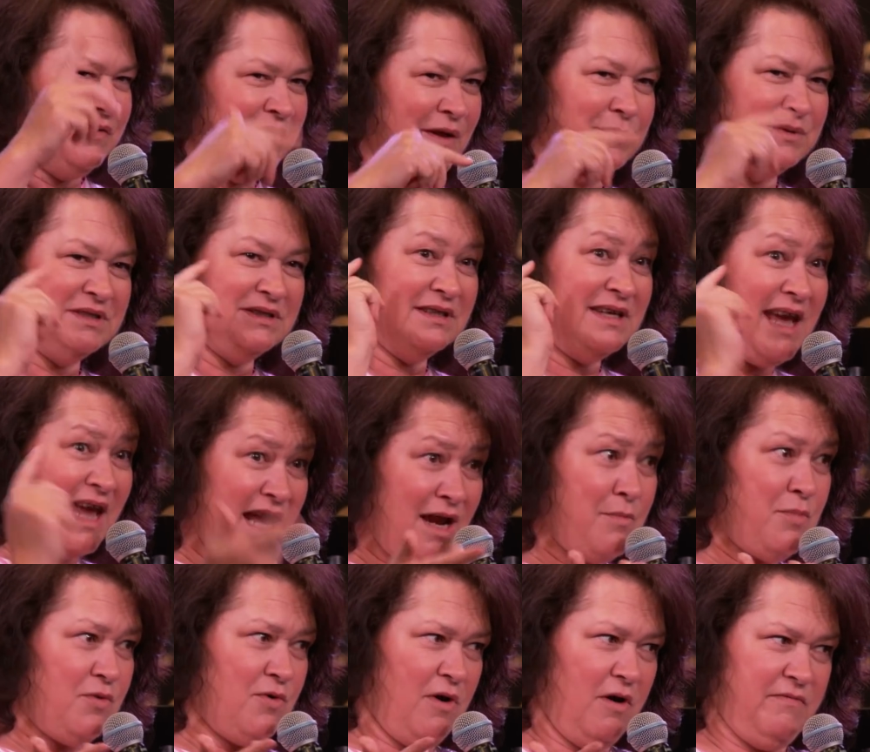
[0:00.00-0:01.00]
There was a
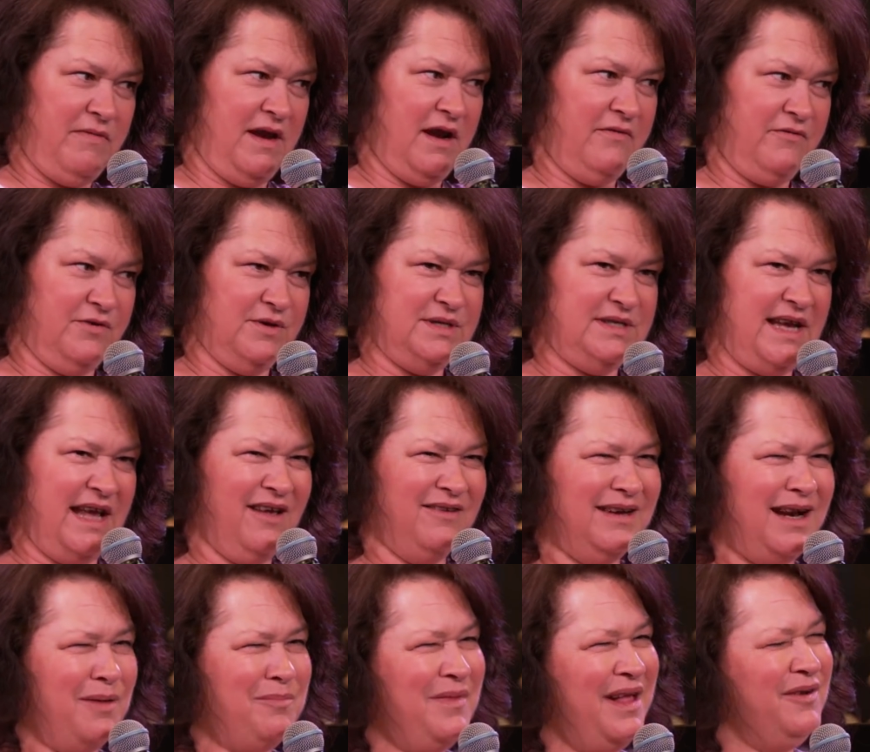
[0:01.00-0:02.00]
camper on there for sale, and
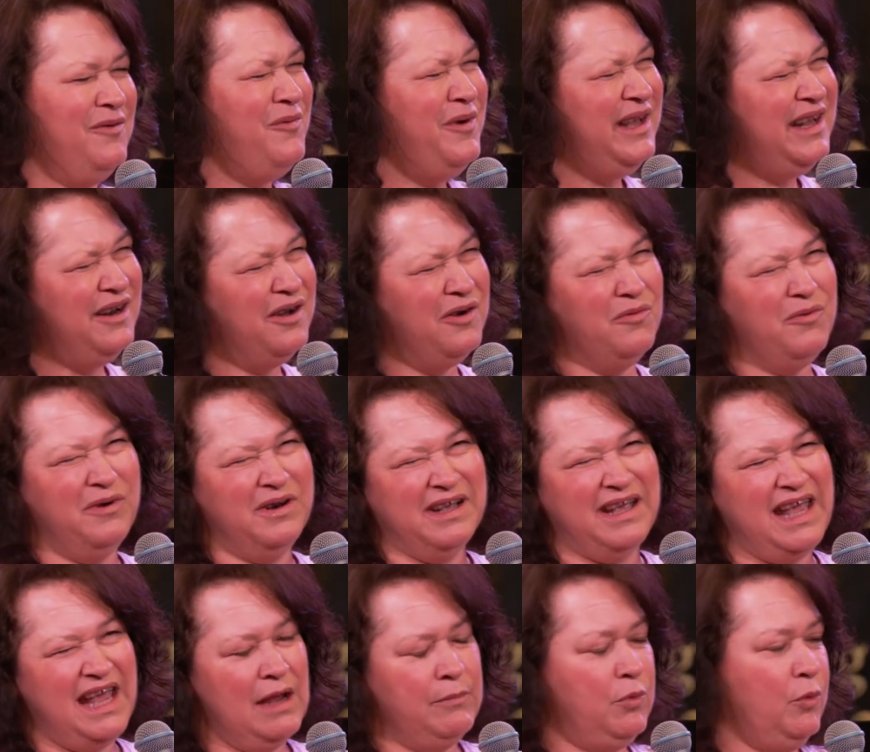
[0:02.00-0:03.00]
I'm like, we don't want a camper.